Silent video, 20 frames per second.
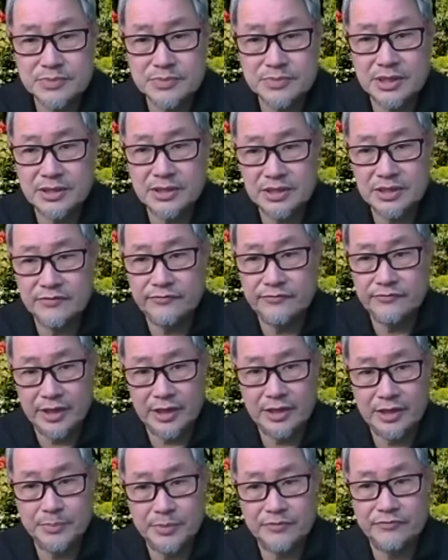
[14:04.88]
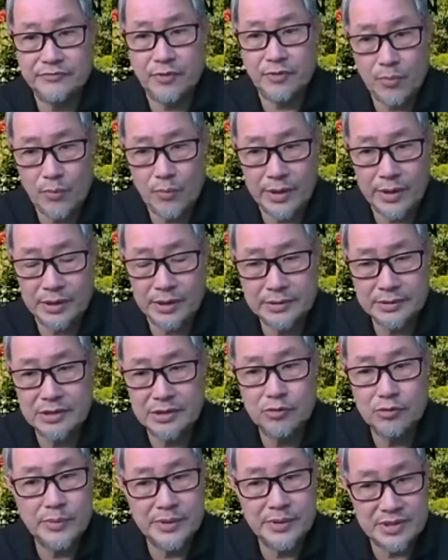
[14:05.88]
and if they perform well, they
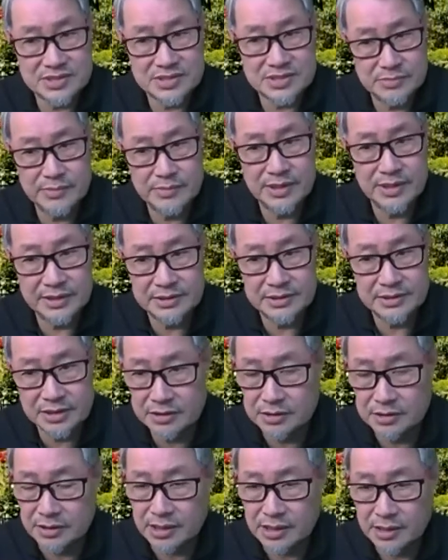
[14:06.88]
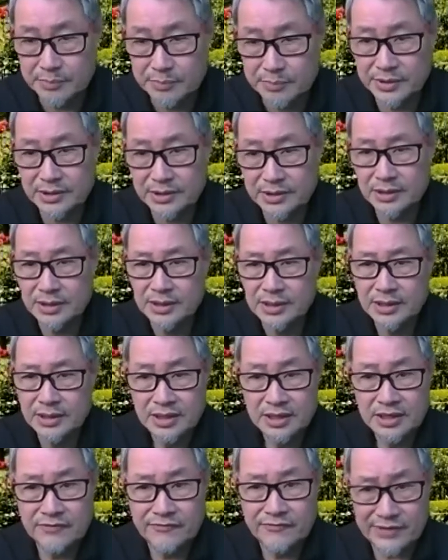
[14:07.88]
will be assimilated in the company.
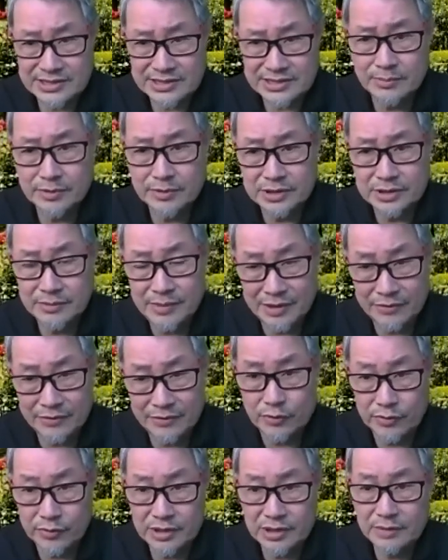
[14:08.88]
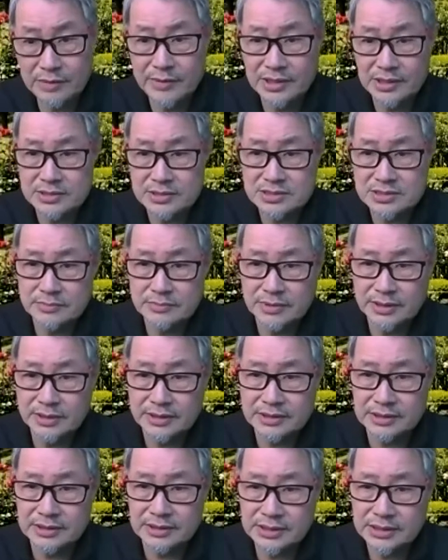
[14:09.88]
In fact, some of them have already been
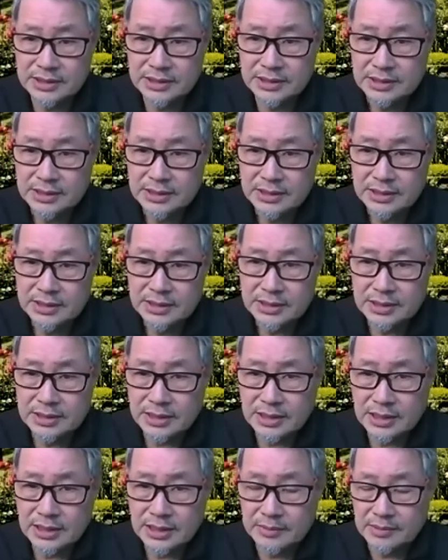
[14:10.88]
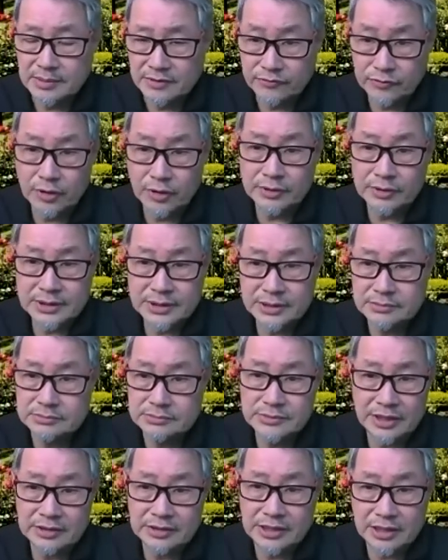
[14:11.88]
assimilated. Uh, if not,
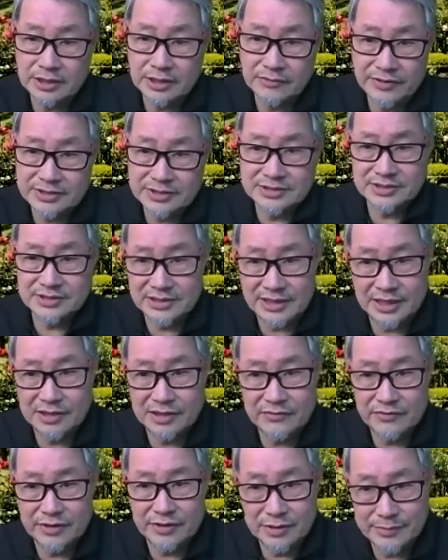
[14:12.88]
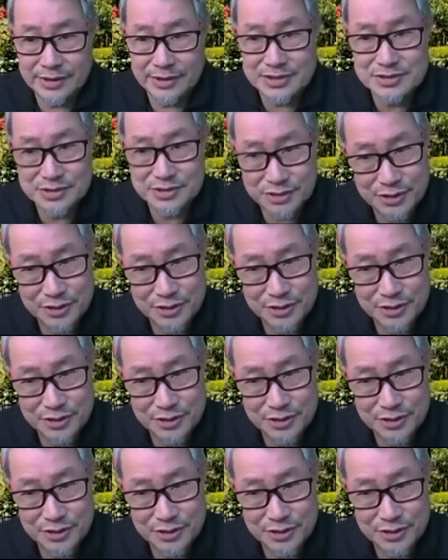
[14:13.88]
then at the end of it, say, thank you very much, you know,